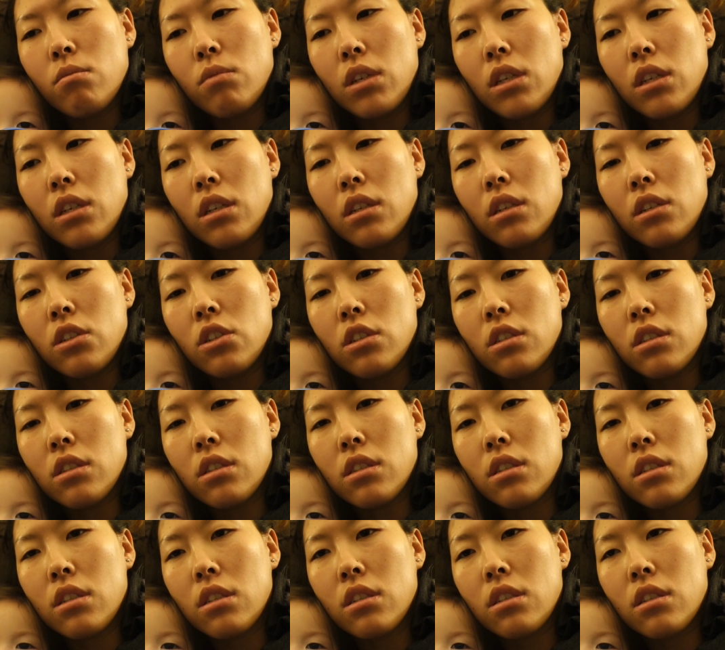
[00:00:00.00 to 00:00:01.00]
We
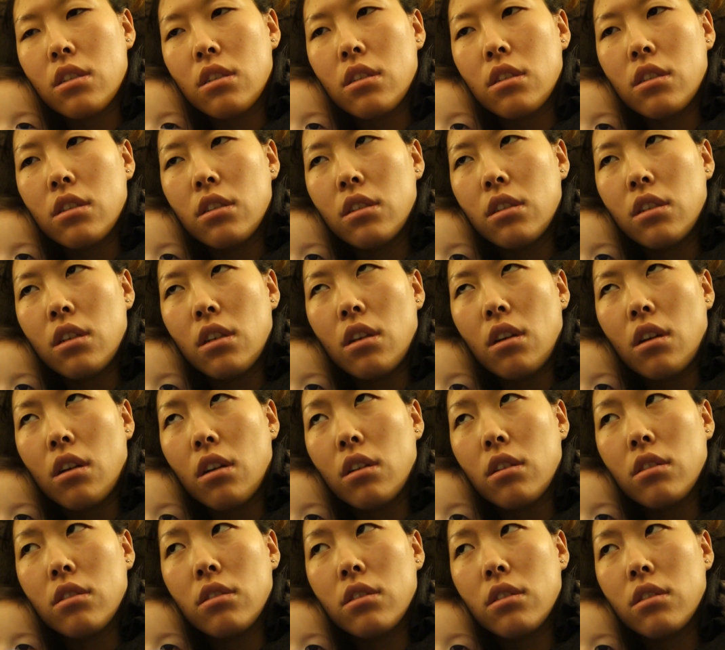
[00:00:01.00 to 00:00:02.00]
just
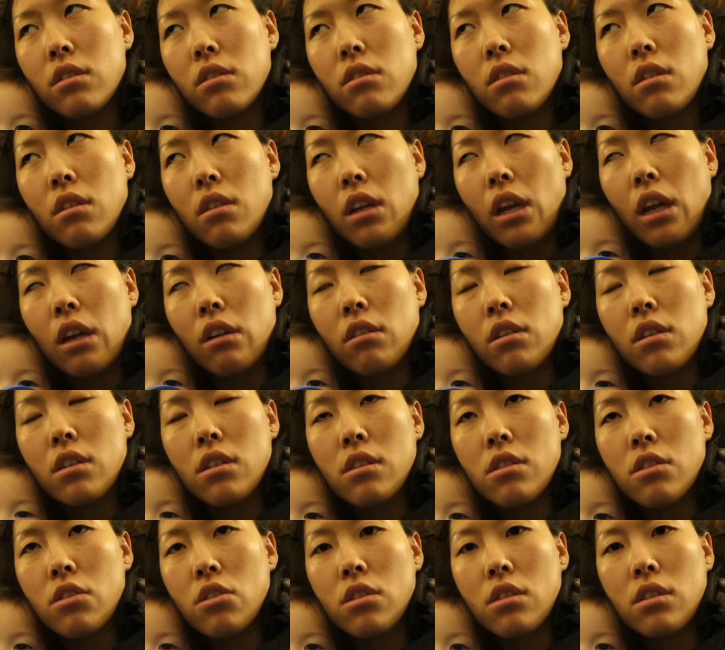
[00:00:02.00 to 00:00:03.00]
our
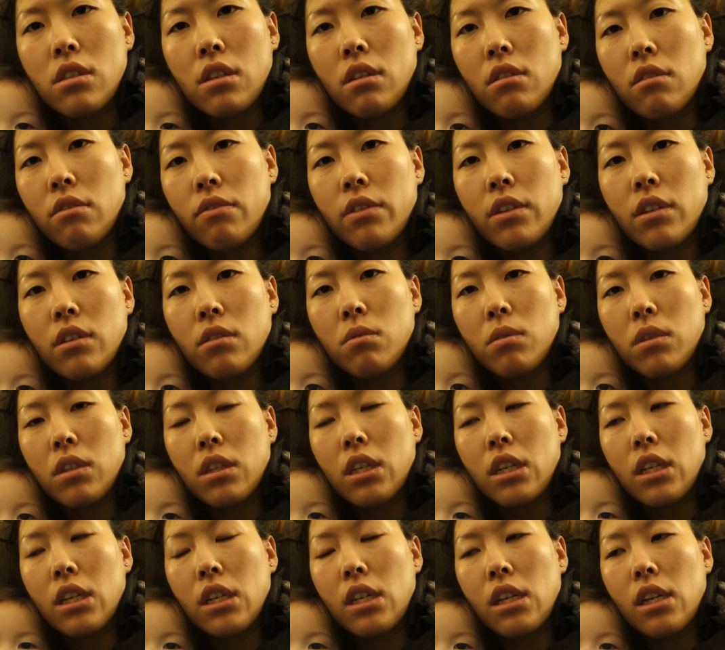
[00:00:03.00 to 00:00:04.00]
errands just interfered
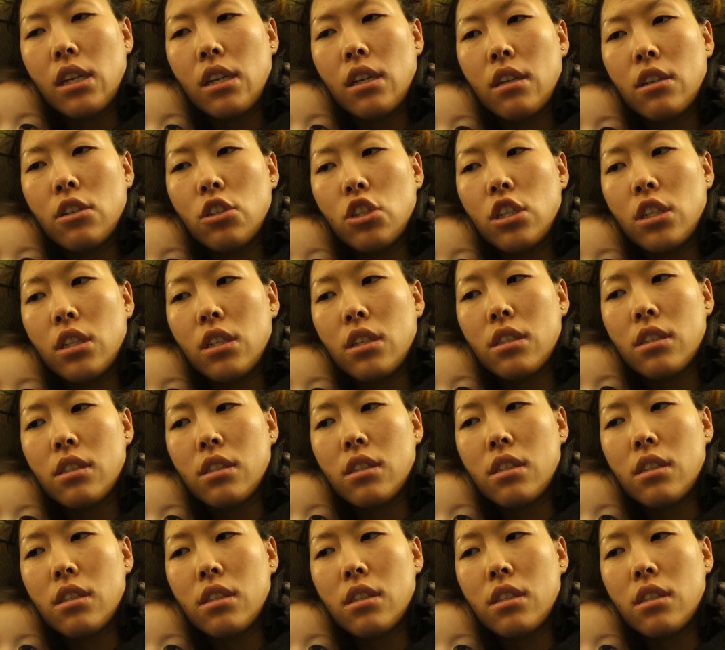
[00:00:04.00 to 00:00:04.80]
with it and she's